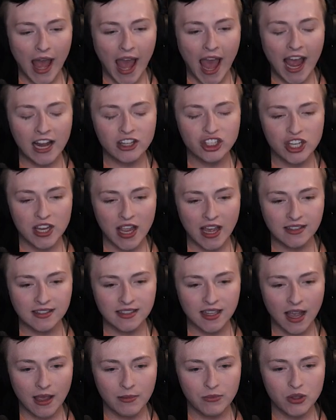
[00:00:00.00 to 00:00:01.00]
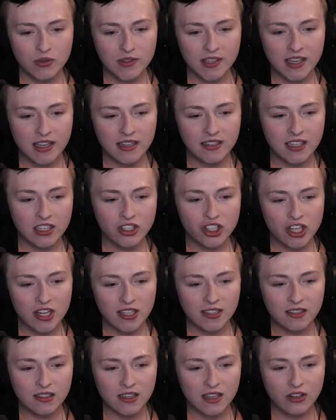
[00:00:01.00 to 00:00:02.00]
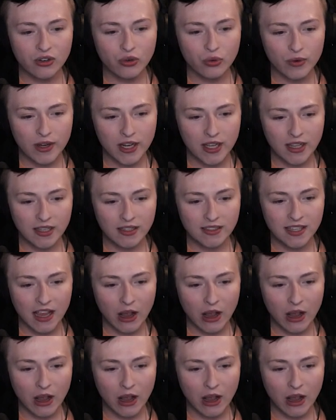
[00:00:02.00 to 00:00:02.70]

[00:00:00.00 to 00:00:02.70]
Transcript: hatching enzyme using indigenous ingredients.